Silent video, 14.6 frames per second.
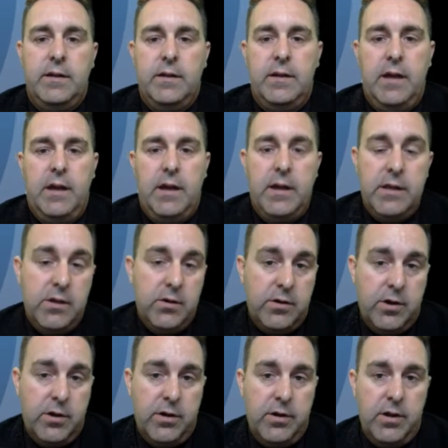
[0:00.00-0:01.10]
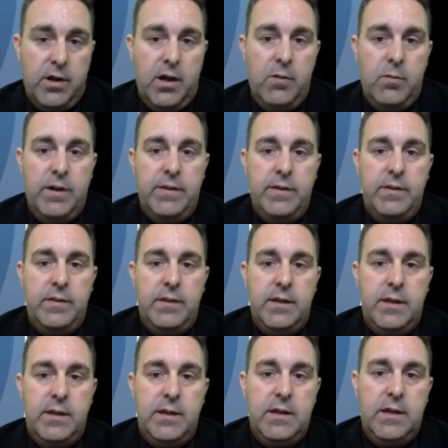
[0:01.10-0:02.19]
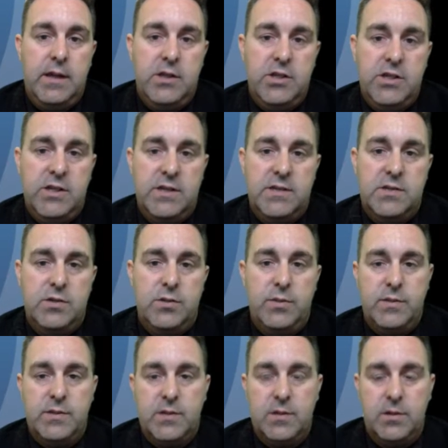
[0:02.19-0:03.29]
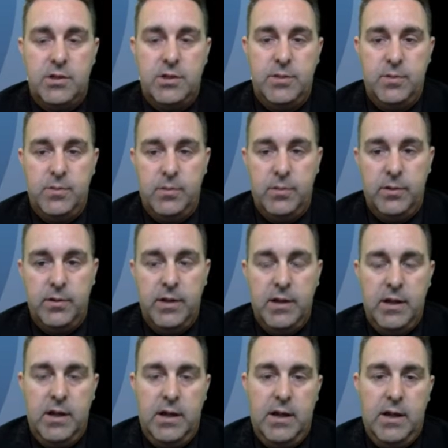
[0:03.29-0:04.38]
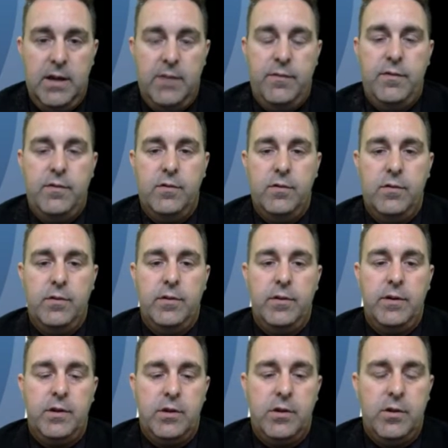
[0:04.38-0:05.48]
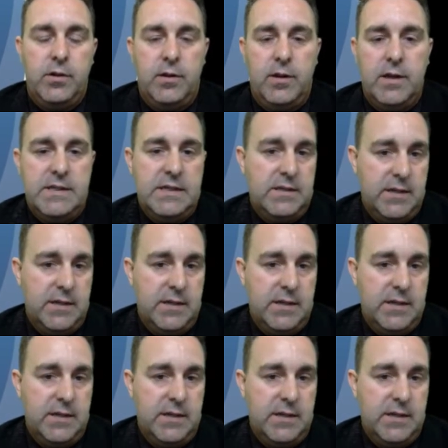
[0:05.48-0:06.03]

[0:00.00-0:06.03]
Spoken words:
a year ago I won the NGS Super Scholarship Award for utilising